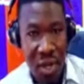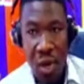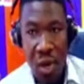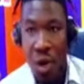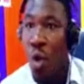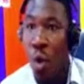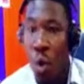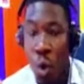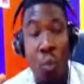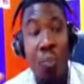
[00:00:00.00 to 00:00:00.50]

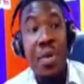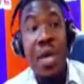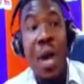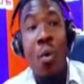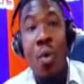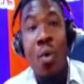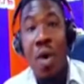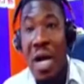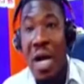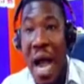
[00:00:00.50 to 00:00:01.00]
Who be a what
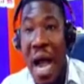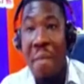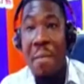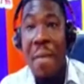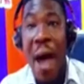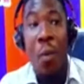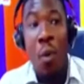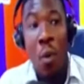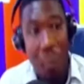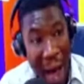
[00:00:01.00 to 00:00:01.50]
kind Bible
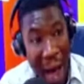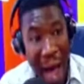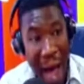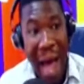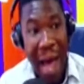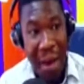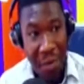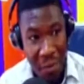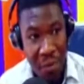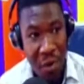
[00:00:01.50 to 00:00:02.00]
pardon?
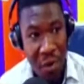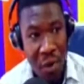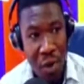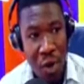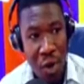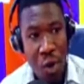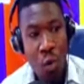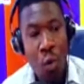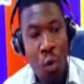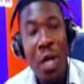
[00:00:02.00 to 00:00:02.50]
When
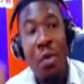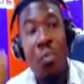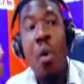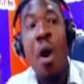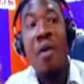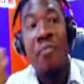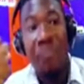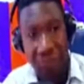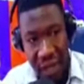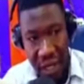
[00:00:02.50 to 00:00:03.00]
you murphy.
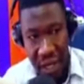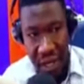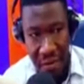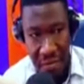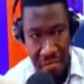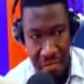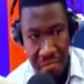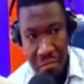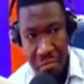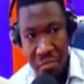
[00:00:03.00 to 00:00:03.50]

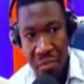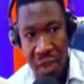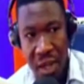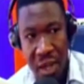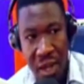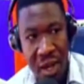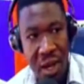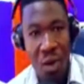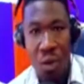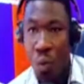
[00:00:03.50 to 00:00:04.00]

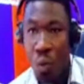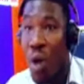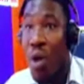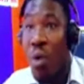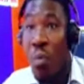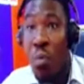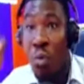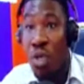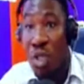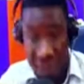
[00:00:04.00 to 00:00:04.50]
When you
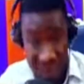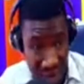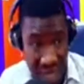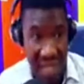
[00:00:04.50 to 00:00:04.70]
shrink.